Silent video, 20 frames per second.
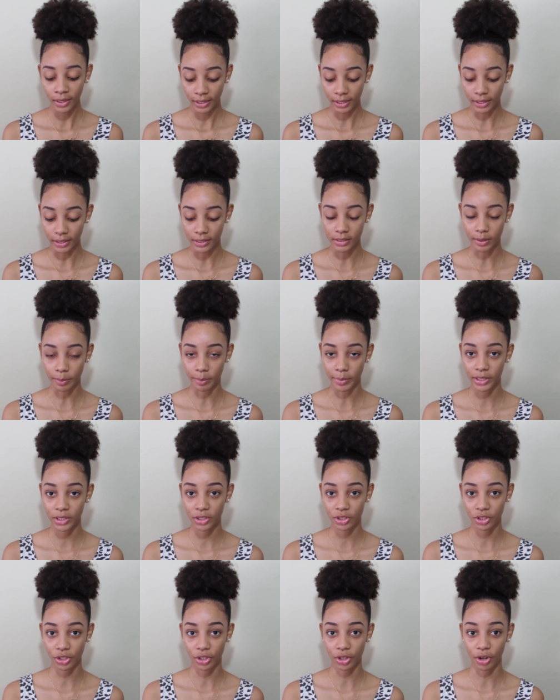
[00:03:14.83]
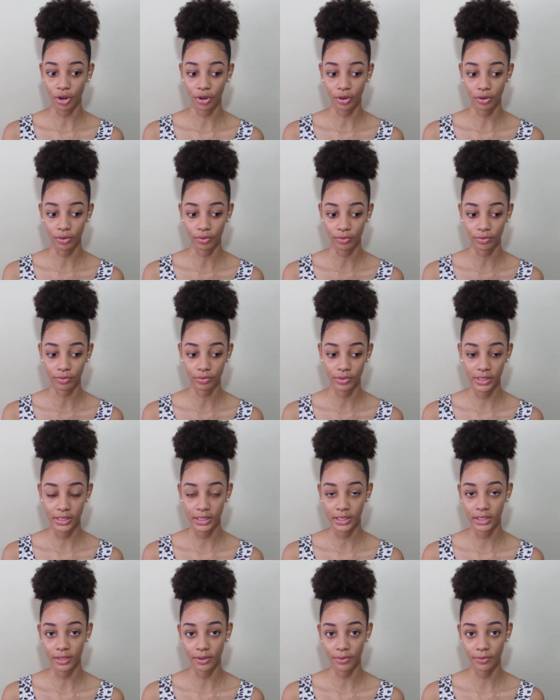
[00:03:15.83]
It's a mixture of
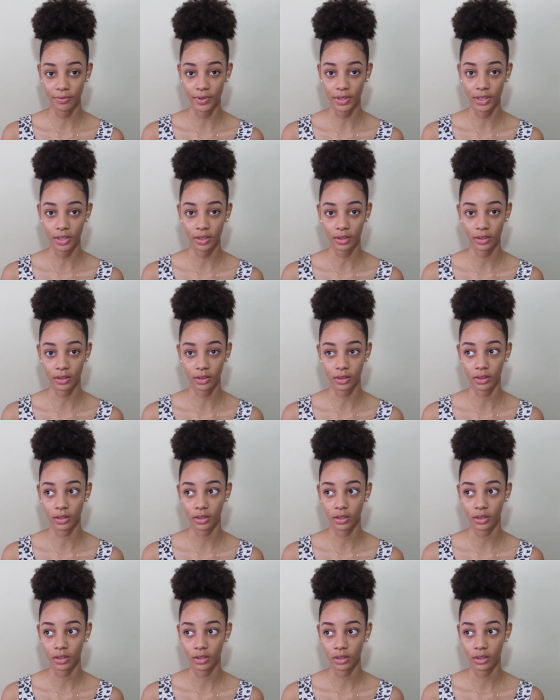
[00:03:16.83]
Cetaphil,